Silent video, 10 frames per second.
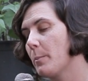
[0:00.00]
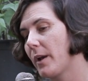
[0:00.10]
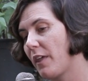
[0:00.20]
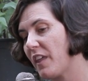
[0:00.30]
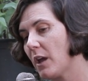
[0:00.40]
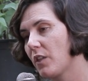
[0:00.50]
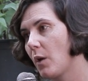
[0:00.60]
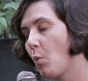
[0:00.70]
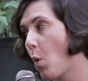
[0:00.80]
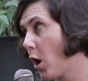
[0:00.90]
But I think that
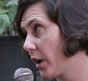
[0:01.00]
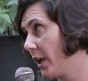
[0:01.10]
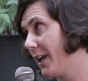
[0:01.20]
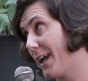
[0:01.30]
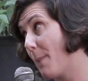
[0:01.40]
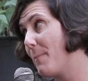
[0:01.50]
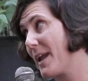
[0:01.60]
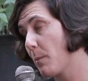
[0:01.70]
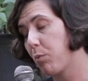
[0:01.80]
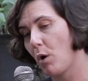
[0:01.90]
what a
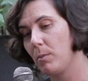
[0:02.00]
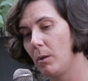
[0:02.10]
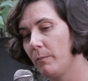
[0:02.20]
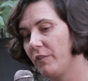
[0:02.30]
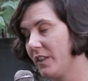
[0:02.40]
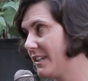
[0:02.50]
big problem for the